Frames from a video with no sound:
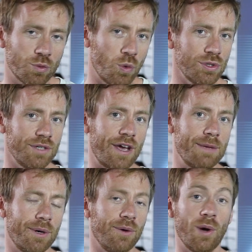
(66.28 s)
as water
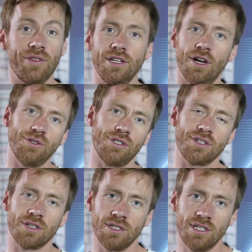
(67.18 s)
vapor when the
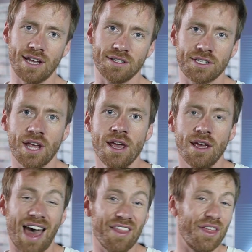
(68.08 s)
oceans condense,
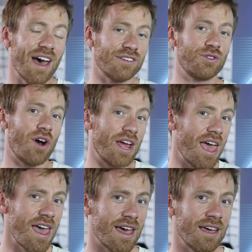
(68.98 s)
and that dry
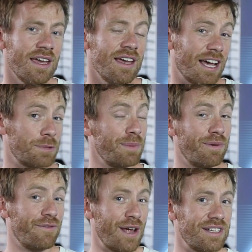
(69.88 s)
air has been
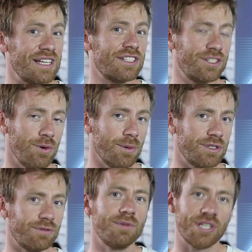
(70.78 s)
preventing
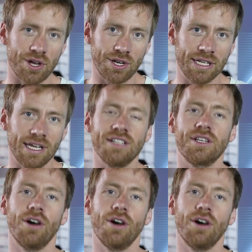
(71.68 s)
storms from turning into